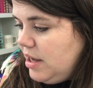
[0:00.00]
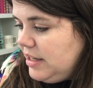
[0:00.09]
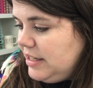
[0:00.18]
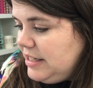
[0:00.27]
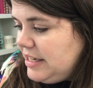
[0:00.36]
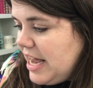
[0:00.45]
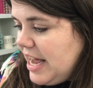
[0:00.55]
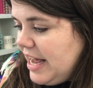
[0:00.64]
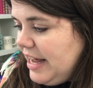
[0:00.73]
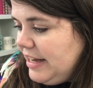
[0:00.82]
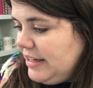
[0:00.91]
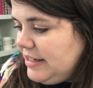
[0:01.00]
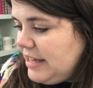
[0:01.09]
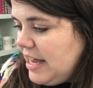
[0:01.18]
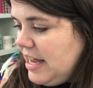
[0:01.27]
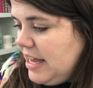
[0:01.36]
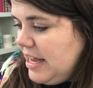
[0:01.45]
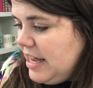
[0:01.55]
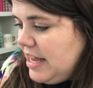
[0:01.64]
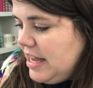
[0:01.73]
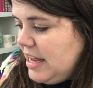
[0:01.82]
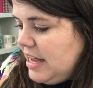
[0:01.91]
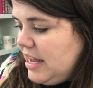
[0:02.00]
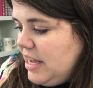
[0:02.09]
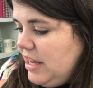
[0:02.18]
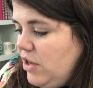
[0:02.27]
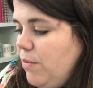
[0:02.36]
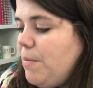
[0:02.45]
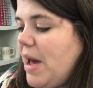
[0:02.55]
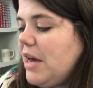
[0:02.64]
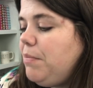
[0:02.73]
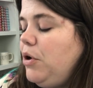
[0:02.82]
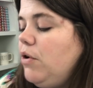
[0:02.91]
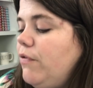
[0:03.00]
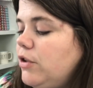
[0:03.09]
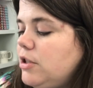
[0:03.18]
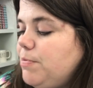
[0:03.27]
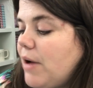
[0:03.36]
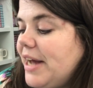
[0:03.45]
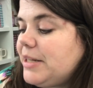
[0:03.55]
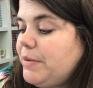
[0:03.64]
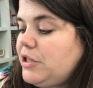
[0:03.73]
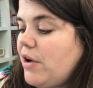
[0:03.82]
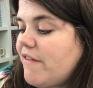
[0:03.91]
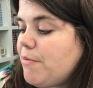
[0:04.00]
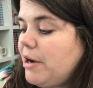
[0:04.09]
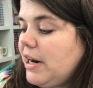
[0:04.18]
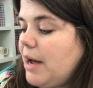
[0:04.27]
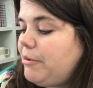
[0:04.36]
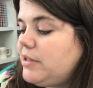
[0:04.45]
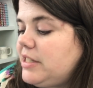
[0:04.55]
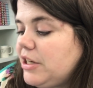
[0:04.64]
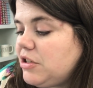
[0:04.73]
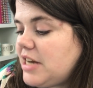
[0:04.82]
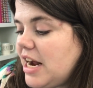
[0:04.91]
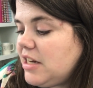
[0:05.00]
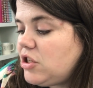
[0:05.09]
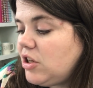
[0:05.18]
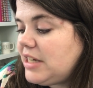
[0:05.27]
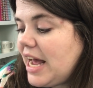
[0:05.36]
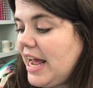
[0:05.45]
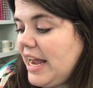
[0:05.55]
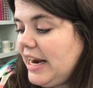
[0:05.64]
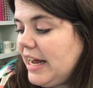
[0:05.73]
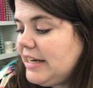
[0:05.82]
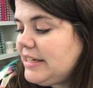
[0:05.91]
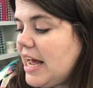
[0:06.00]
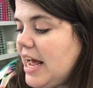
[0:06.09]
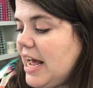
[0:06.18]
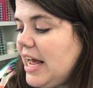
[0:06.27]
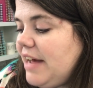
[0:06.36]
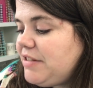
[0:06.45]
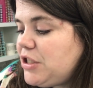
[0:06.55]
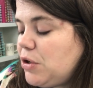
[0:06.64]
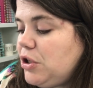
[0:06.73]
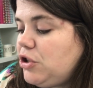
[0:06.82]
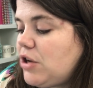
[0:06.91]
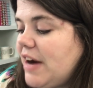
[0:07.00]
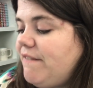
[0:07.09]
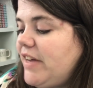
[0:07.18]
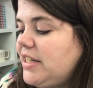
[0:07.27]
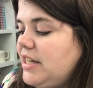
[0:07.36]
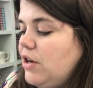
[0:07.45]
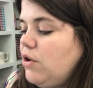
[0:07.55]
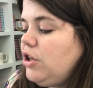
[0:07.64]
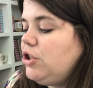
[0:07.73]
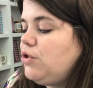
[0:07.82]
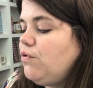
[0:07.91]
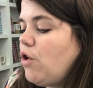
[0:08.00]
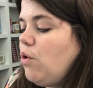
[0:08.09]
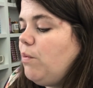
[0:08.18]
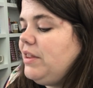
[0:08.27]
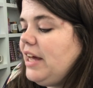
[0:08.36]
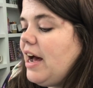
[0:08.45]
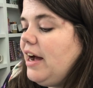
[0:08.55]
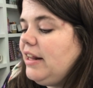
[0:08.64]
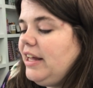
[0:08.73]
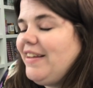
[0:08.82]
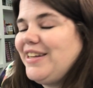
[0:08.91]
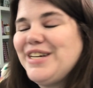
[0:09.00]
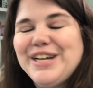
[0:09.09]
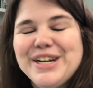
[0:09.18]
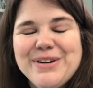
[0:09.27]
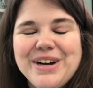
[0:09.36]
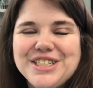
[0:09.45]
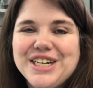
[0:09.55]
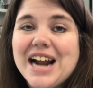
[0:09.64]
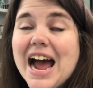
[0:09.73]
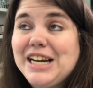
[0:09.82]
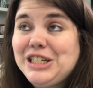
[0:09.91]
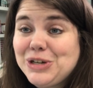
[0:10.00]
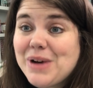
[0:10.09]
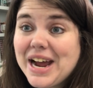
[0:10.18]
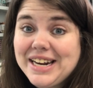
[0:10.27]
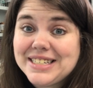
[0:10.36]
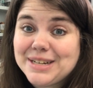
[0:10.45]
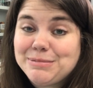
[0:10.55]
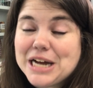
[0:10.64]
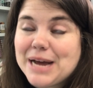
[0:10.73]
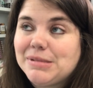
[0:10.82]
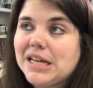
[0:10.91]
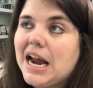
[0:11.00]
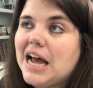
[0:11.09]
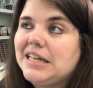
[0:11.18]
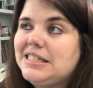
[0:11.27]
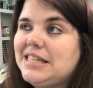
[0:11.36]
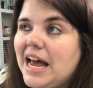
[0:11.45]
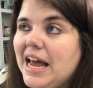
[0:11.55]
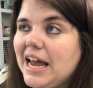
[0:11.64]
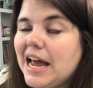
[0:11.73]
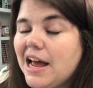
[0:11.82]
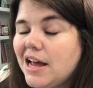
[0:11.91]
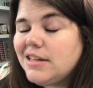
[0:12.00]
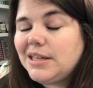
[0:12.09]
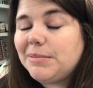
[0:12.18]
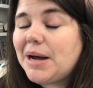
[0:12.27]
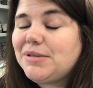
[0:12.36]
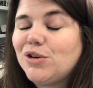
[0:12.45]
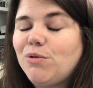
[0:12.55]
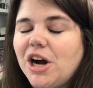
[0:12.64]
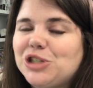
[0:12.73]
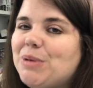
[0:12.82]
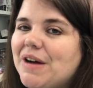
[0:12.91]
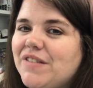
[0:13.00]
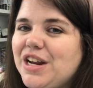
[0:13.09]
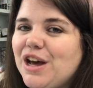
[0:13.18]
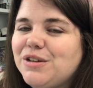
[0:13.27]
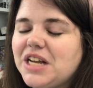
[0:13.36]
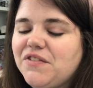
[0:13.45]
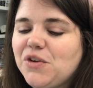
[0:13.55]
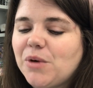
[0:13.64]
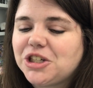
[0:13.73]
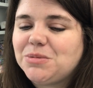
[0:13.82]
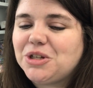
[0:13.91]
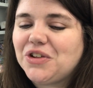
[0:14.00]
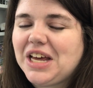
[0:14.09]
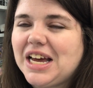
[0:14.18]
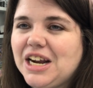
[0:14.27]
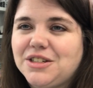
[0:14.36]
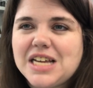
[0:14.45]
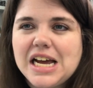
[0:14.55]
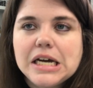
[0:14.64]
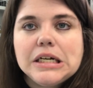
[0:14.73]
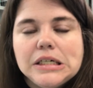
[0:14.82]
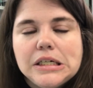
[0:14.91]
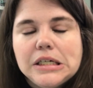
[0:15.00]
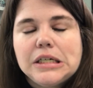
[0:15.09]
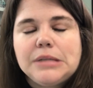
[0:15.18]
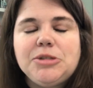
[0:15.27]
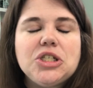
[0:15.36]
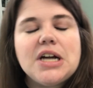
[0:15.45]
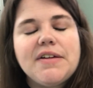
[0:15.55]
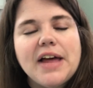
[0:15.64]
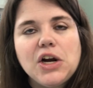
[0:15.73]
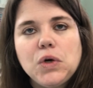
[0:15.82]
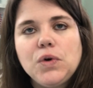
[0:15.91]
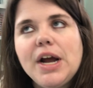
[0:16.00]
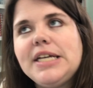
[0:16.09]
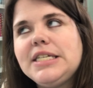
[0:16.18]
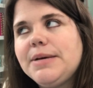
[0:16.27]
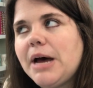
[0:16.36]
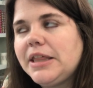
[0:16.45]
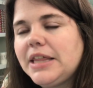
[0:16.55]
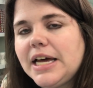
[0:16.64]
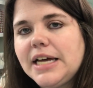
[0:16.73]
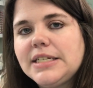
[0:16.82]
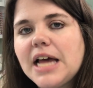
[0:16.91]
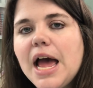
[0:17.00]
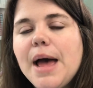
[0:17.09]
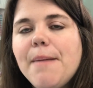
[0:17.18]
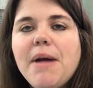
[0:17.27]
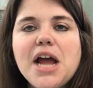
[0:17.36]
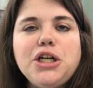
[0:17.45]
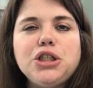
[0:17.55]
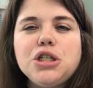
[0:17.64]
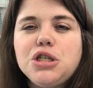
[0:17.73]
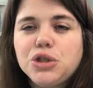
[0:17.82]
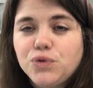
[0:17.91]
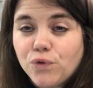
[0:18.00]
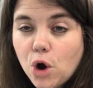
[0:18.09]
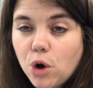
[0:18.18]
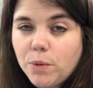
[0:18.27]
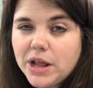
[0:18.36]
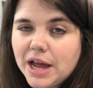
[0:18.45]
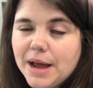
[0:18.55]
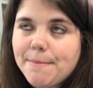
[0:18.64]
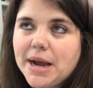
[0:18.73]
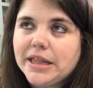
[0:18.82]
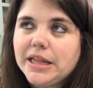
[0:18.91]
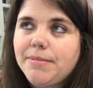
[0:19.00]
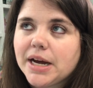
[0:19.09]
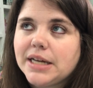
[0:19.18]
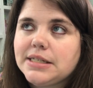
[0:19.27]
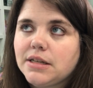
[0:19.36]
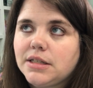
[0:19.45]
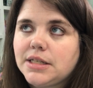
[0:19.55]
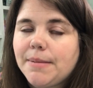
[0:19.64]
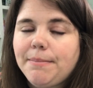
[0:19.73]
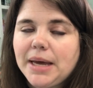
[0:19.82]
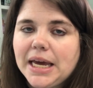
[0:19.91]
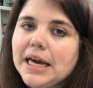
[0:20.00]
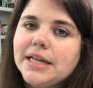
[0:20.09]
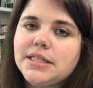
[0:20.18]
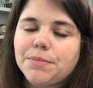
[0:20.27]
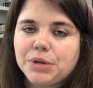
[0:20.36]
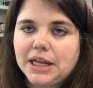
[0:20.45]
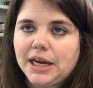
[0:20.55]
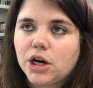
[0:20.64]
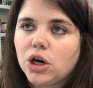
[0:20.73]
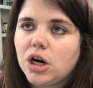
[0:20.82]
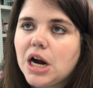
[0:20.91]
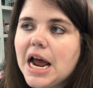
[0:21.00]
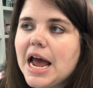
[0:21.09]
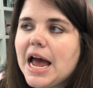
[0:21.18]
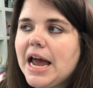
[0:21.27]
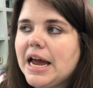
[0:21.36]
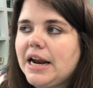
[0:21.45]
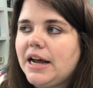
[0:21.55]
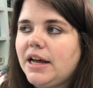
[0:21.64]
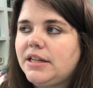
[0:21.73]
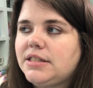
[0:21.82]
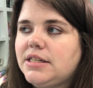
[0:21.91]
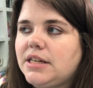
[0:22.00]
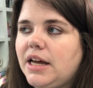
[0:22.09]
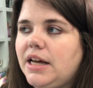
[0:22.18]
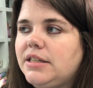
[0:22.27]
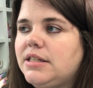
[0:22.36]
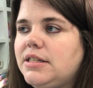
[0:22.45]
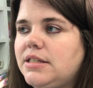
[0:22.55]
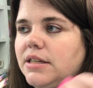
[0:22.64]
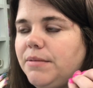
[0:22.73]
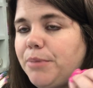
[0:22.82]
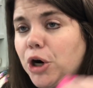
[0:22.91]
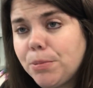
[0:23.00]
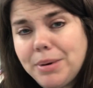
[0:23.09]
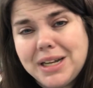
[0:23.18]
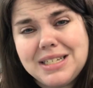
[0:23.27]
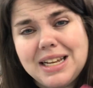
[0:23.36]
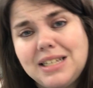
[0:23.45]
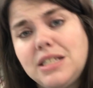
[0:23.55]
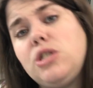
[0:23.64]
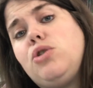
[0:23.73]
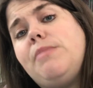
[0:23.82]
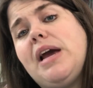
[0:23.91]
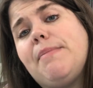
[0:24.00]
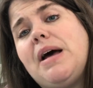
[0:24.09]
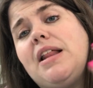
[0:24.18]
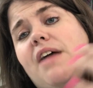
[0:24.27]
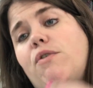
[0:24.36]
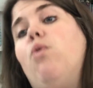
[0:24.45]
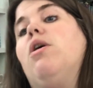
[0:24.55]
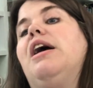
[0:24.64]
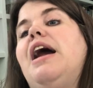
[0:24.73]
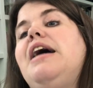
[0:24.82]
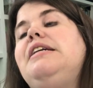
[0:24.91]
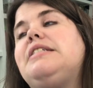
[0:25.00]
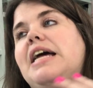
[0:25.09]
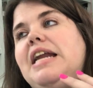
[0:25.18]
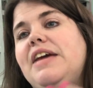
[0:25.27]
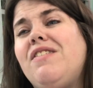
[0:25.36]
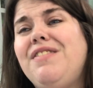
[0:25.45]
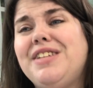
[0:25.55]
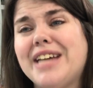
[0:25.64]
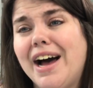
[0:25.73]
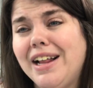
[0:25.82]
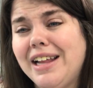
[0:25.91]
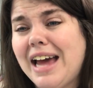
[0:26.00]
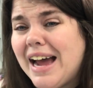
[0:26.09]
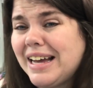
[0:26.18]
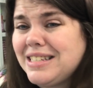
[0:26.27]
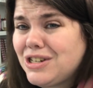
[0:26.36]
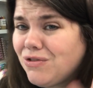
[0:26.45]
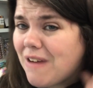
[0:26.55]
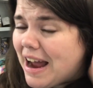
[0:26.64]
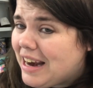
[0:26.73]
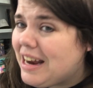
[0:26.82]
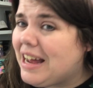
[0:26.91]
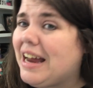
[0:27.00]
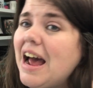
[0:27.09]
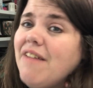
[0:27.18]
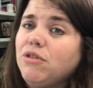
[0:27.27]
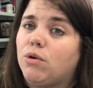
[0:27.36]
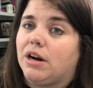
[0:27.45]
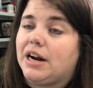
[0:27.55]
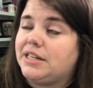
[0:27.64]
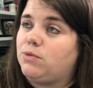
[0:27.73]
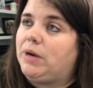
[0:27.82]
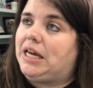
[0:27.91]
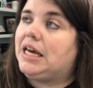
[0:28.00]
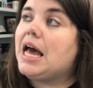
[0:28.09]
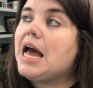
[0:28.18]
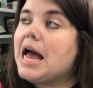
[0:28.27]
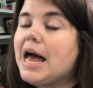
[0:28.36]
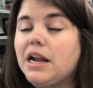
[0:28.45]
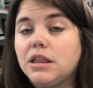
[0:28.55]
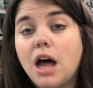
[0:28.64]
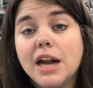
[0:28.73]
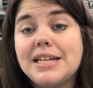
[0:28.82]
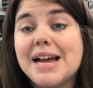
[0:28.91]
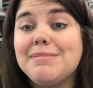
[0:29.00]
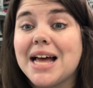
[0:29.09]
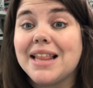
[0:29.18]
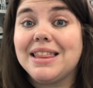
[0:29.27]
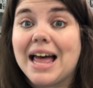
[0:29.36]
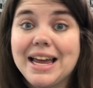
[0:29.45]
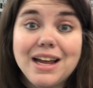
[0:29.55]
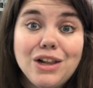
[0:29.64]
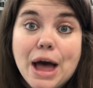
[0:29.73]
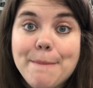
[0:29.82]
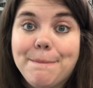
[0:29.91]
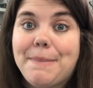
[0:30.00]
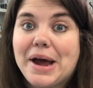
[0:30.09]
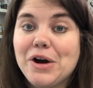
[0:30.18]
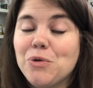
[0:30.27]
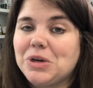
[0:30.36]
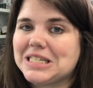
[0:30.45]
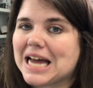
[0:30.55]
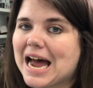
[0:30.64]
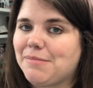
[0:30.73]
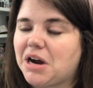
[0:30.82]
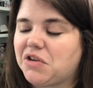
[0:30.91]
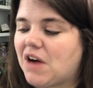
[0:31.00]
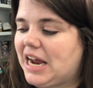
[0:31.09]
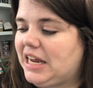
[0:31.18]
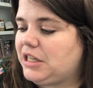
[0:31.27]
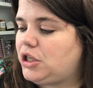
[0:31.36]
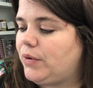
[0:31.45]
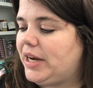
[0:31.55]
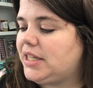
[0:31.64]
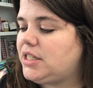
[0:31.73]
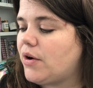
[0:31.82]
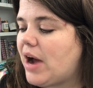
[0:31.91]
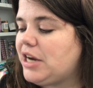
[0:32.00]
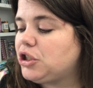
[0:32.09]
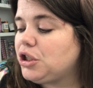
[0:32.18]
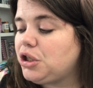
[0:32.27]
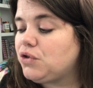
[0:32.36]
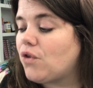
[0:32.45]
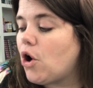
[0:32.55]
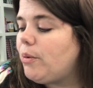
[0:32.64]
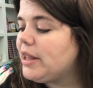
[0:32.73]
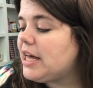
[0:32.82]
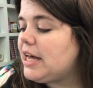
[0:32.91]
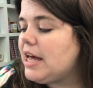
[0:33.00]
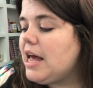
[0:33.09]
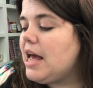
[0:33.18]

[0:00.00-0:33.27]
says, you make beautiful spreads, but do you ever put a couple stickers down and start to hate it? If so, do you try to fix it or do you just roll with the ugly? That's a good question. I do hate it sometimes. And I say, sometimes you'll watch my videos and if you watch until the end, I'll say, I'm just not that crazy about this. But I usually just roll with it, mainly because to me, it's a planner and it's purpose is to make my life organized, and even if it's ugly, I can still write in it and have an organized week. And a lot of times I like it a lot better once I add my writing to it. So I usually just roll with it,